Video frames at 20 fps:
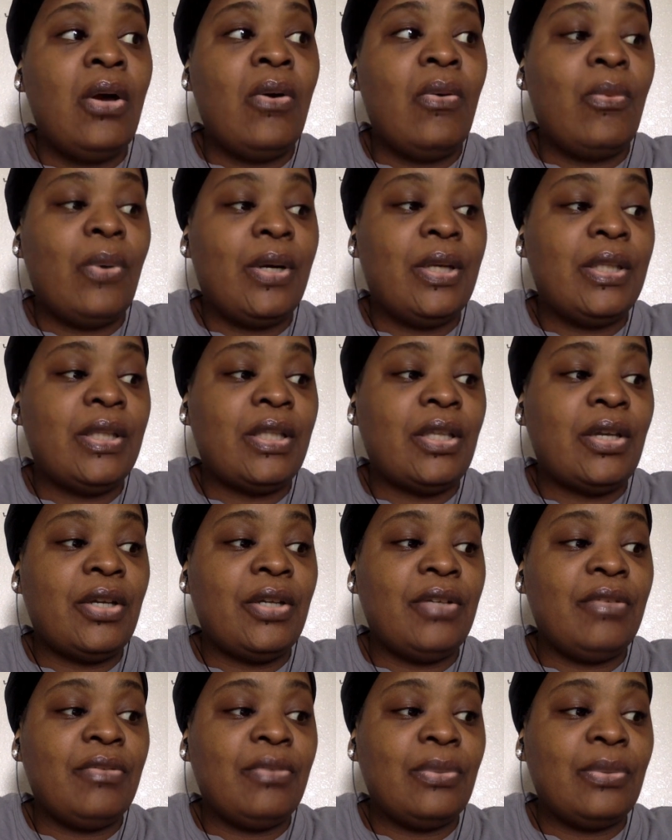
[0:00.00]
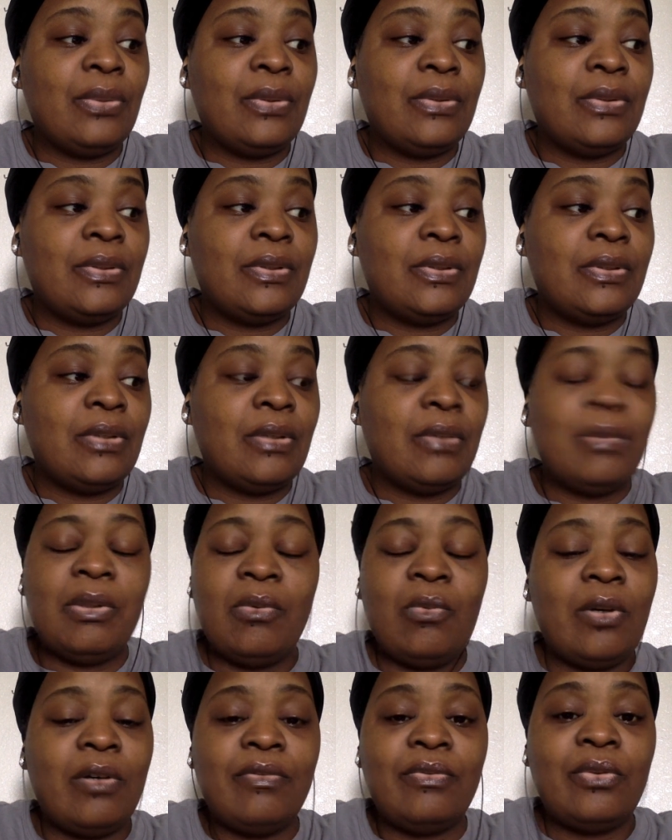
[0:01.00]
134. I mean
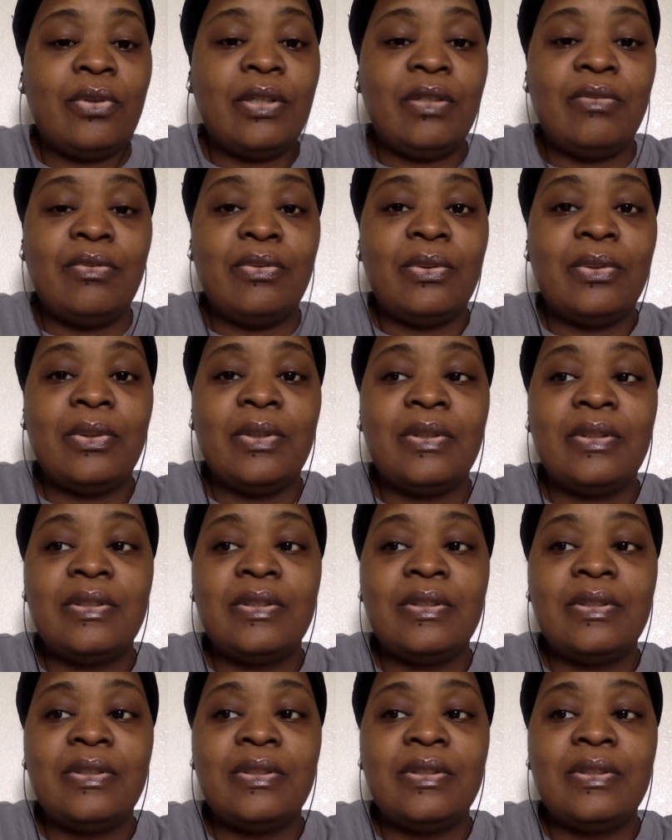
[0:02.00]
144.